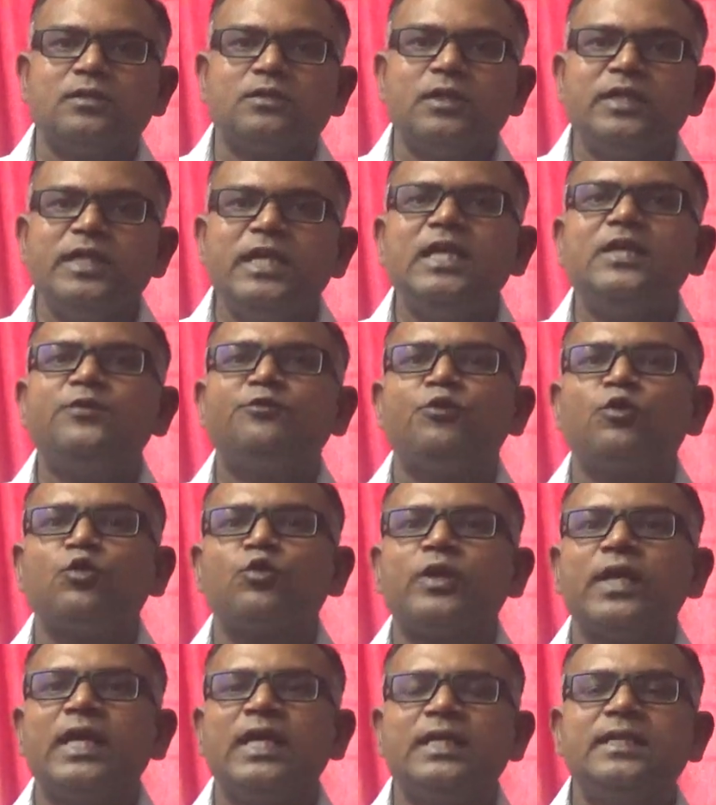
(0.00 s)
the need
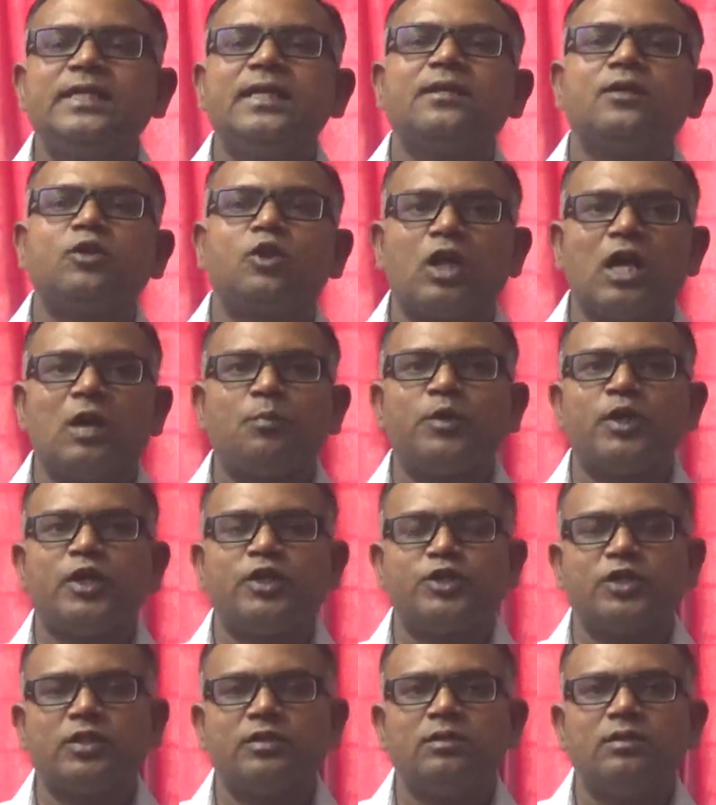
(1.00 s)
for Indian
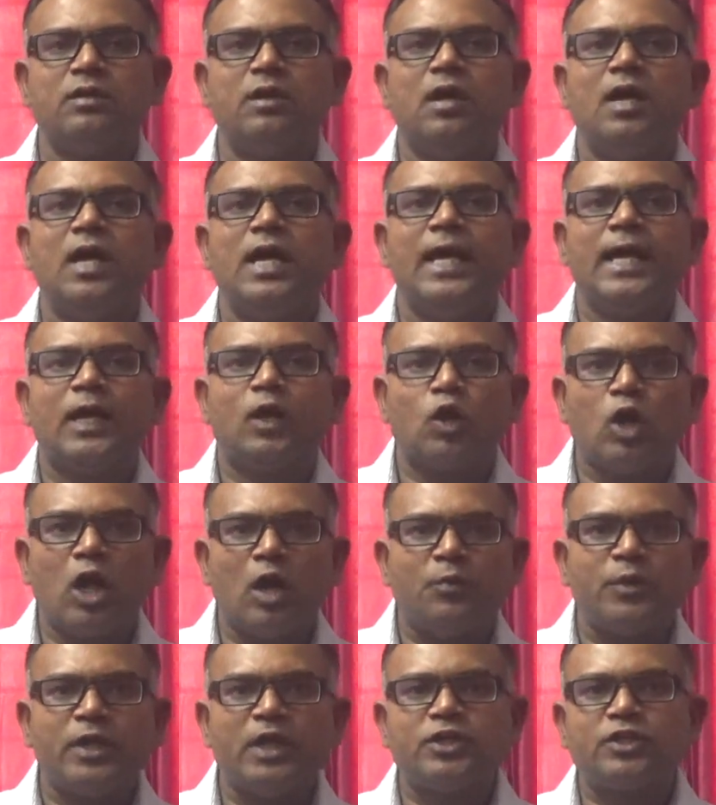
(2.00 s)
collaboration, a
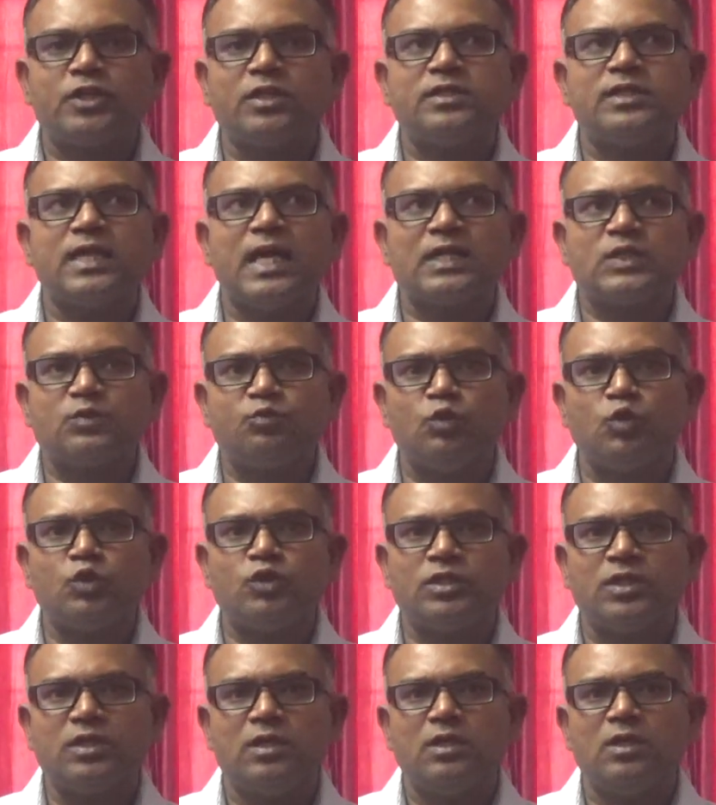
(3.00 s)
collaboration that
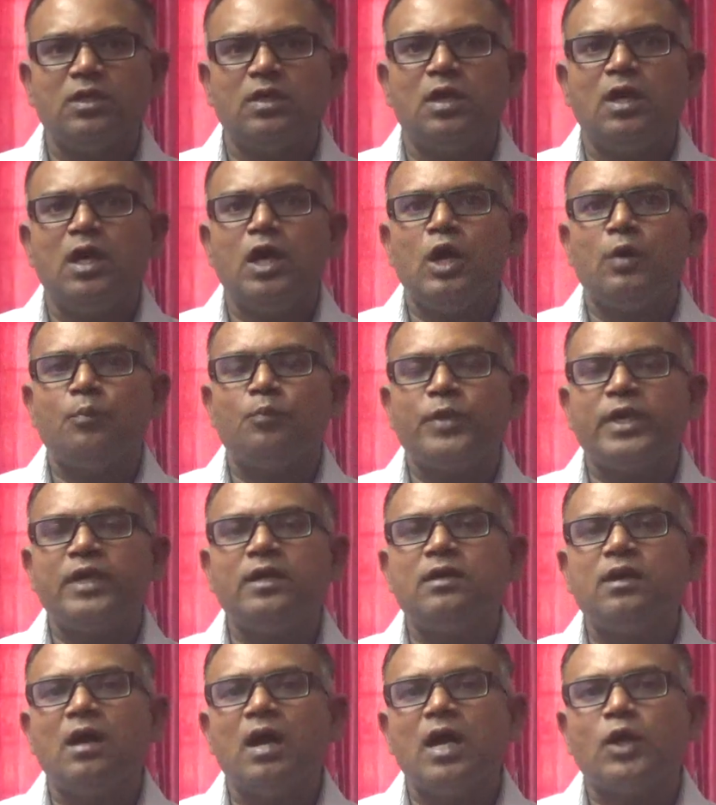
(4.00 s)
would
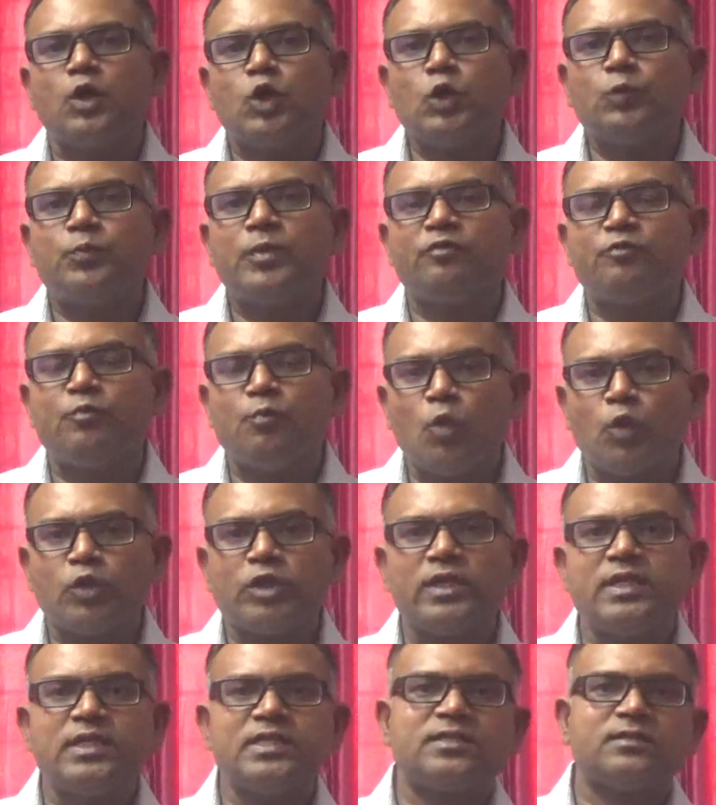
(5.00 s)
bring a group of
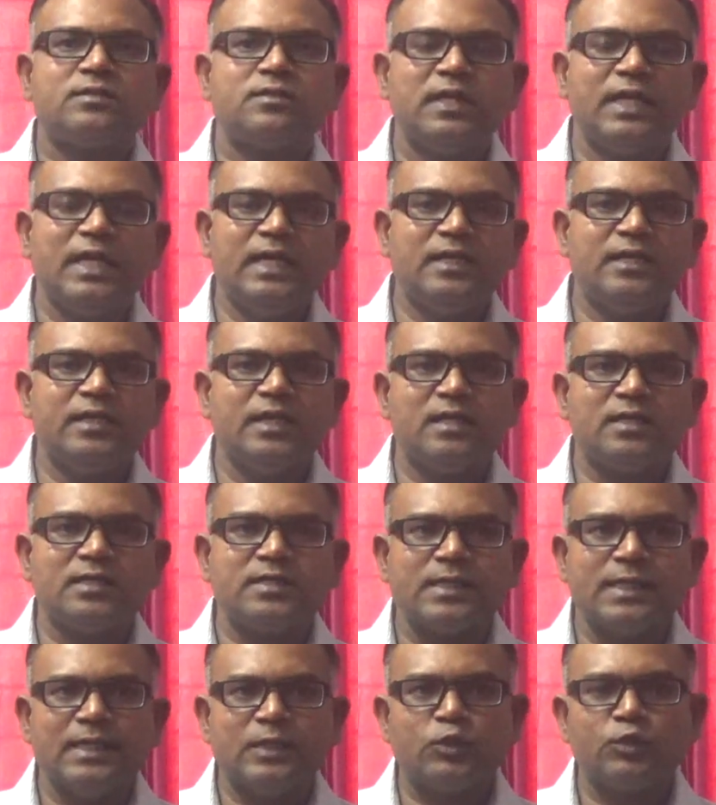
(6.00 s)
modernist
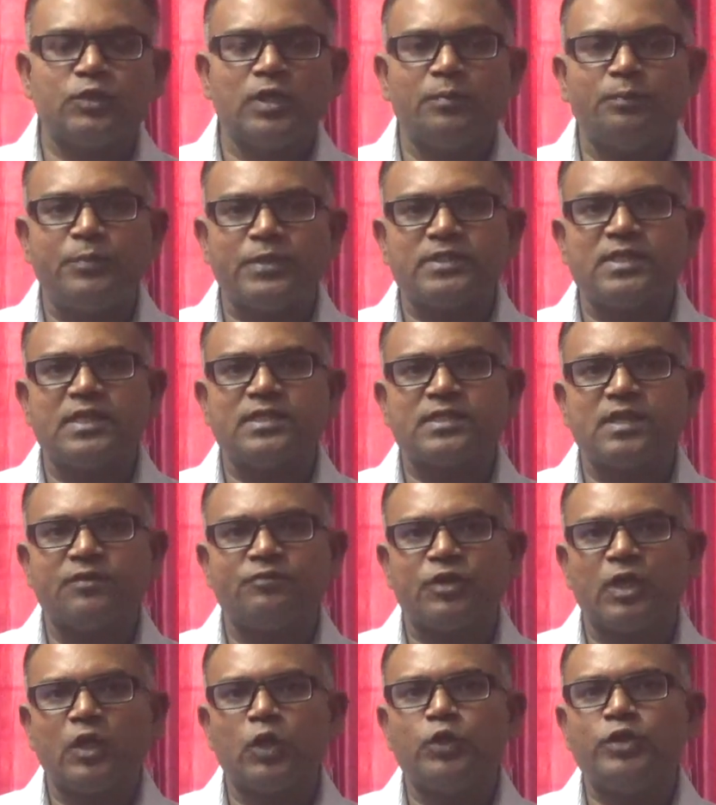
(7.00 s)
Indians into the business
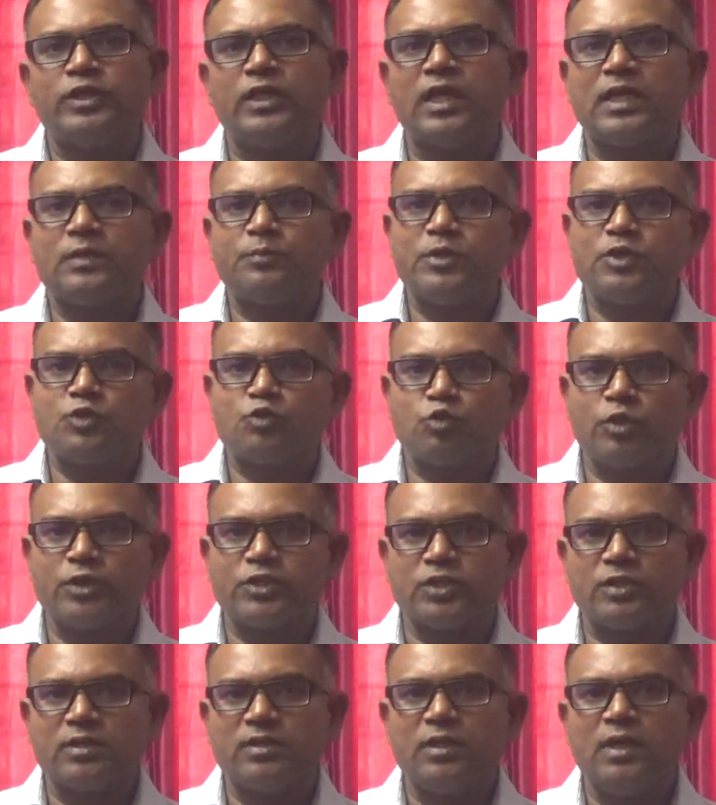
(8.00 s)
of colonial
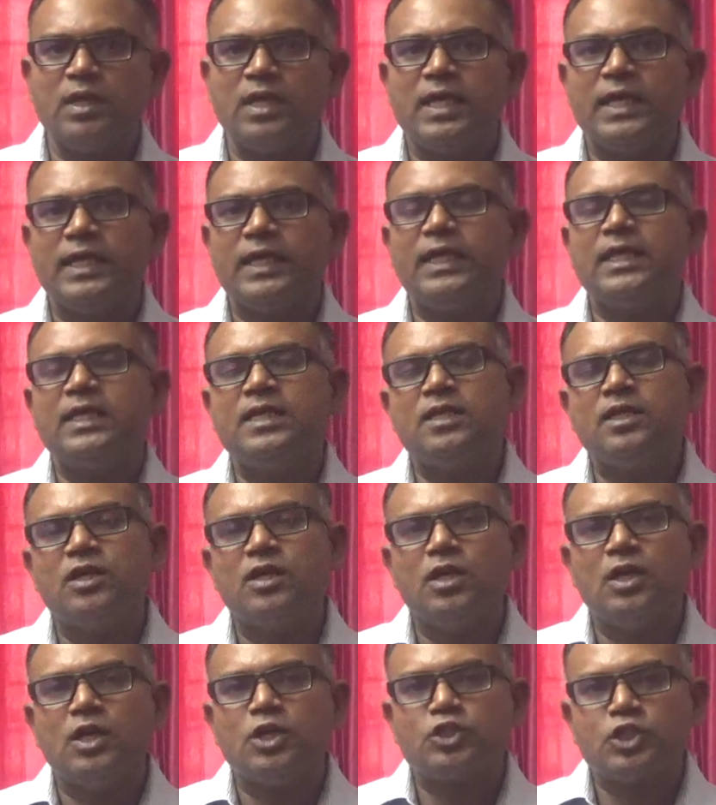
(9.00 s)
administration in
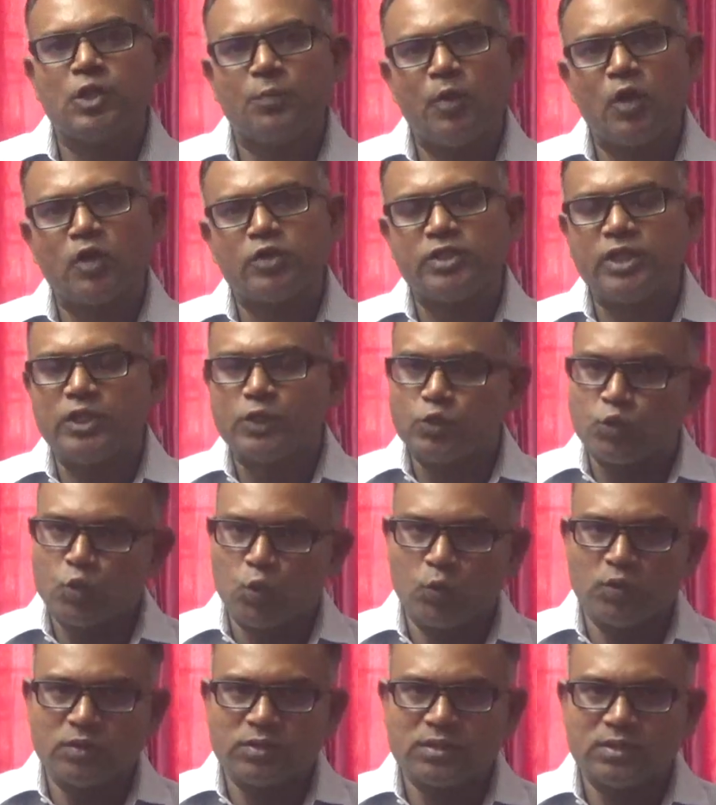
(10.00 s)
subordinate
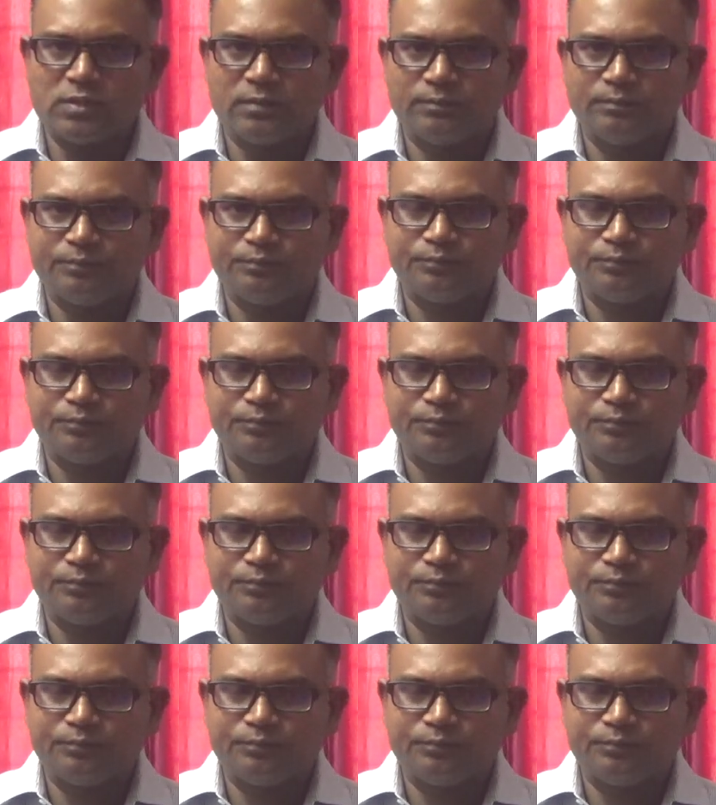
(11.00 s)
roles.